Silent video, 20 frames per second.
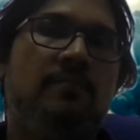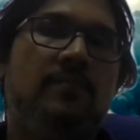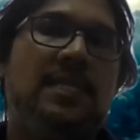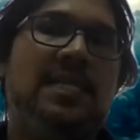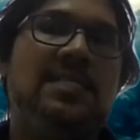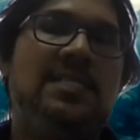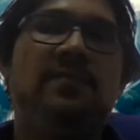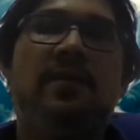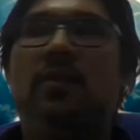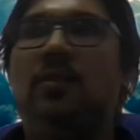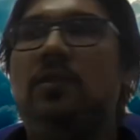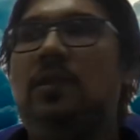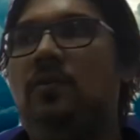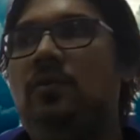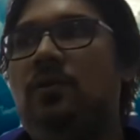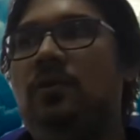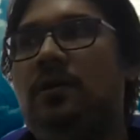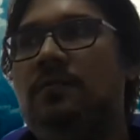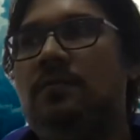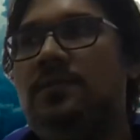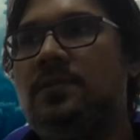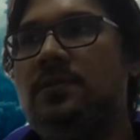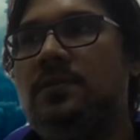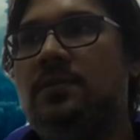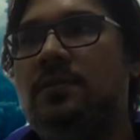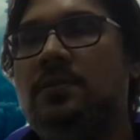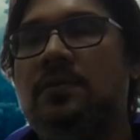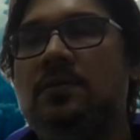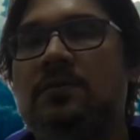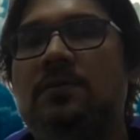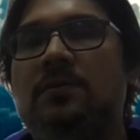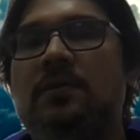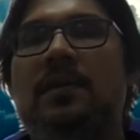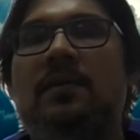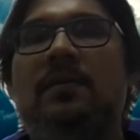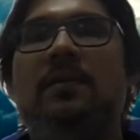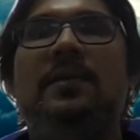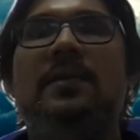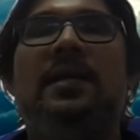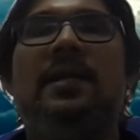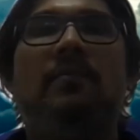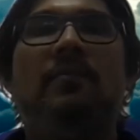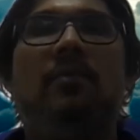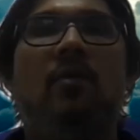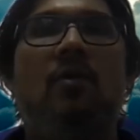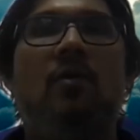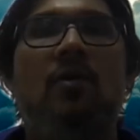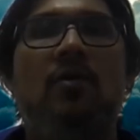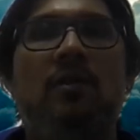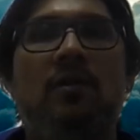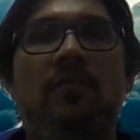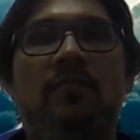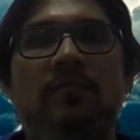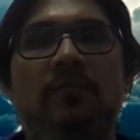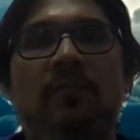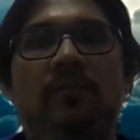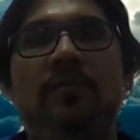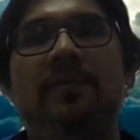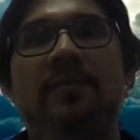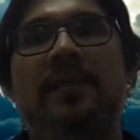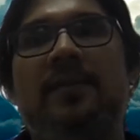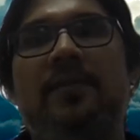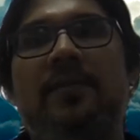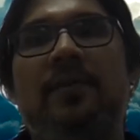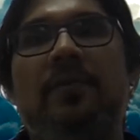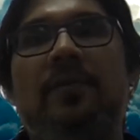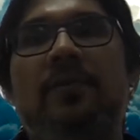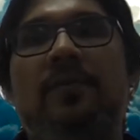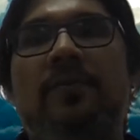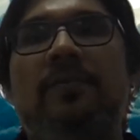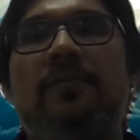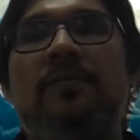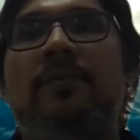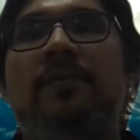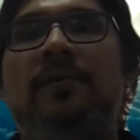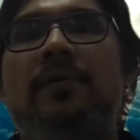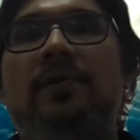that's one of the outcomes. Yes. So then you become an author of a book that you're going to